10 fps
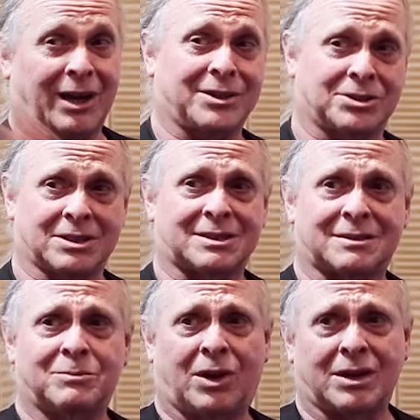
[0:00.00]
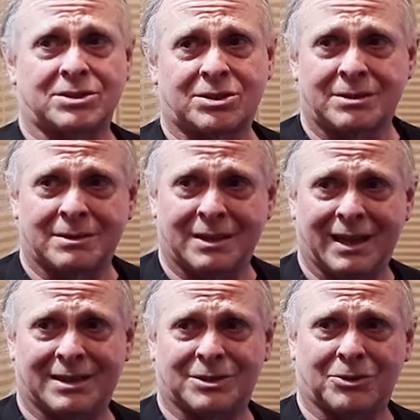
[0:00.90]
largest march
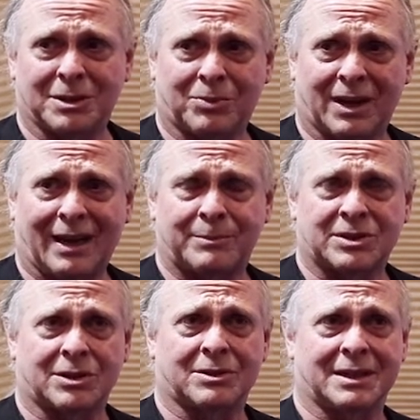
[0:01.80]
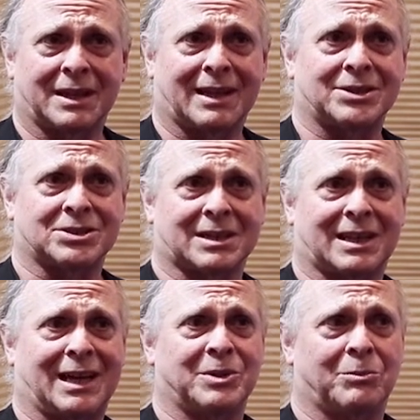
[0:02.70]
in history, perhaps, certainly the
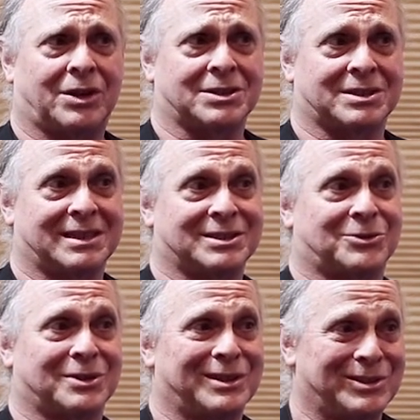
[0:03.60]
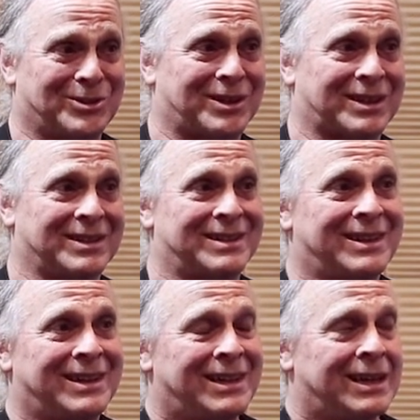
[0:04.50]
largest climate march in history in New York
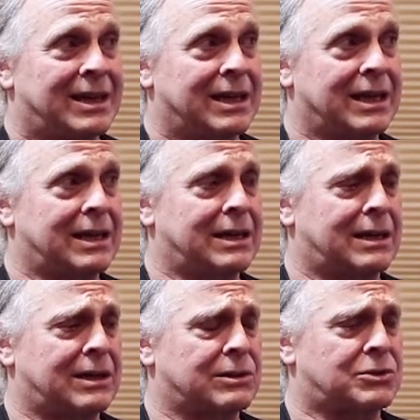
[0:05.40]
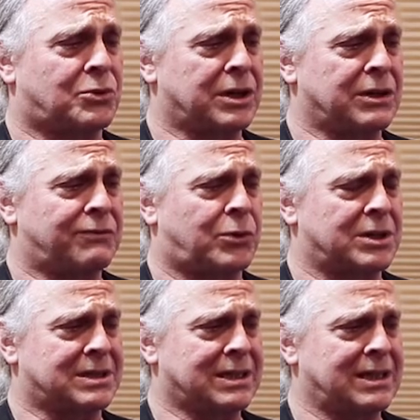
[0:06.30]
in
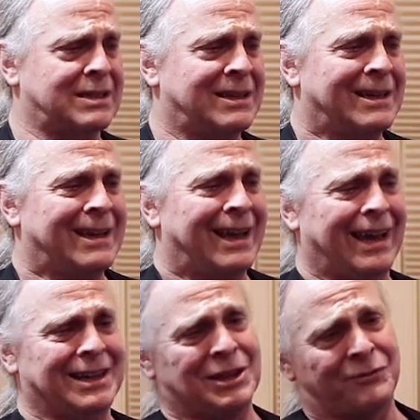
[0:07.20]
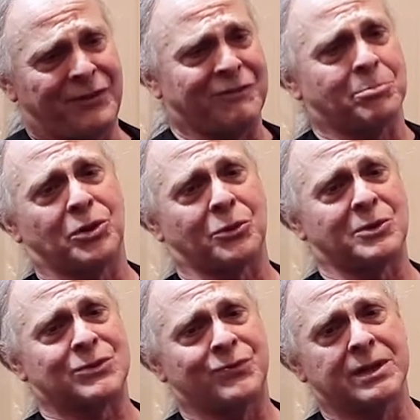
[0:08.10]
2014. And then the fifth
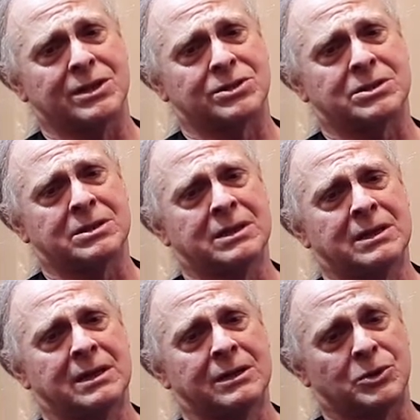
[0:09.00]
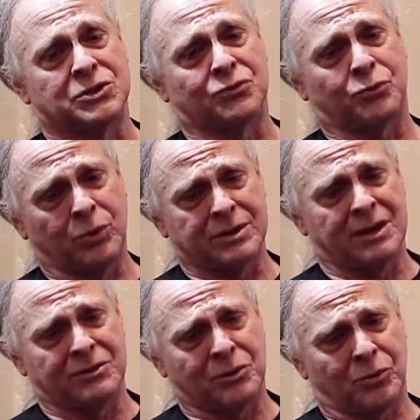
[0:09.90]
book was finished
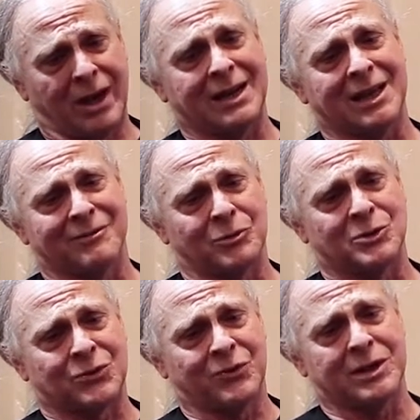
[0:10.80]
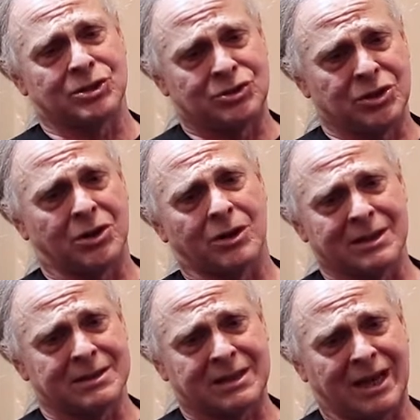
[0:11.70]
the writing of it was finished
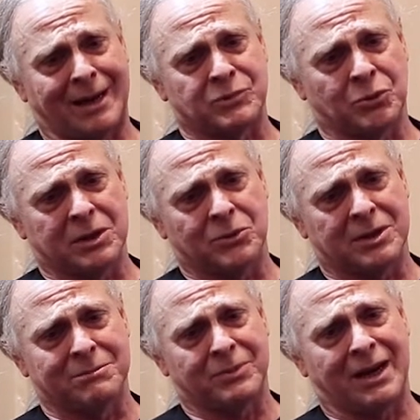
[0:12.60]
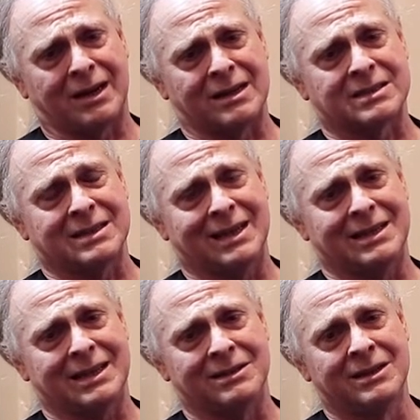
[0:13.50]
during COP21 in Paris,
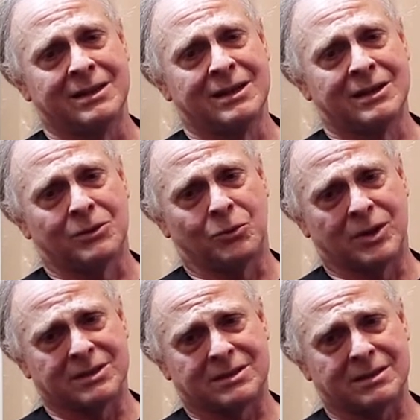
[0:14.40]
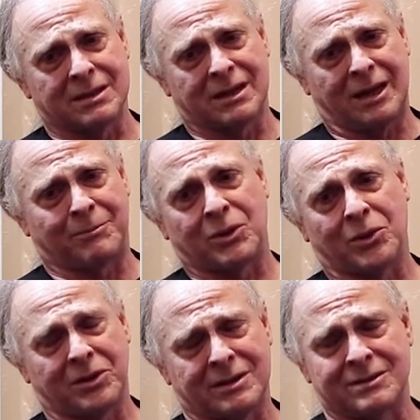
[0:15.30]
and then was
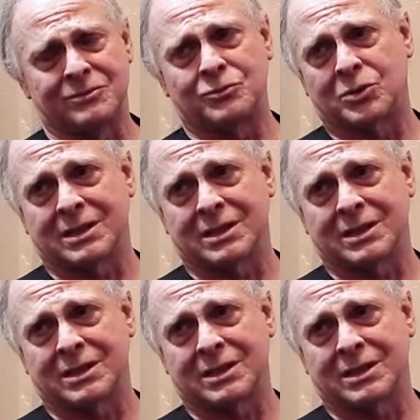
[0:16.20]
uploaded and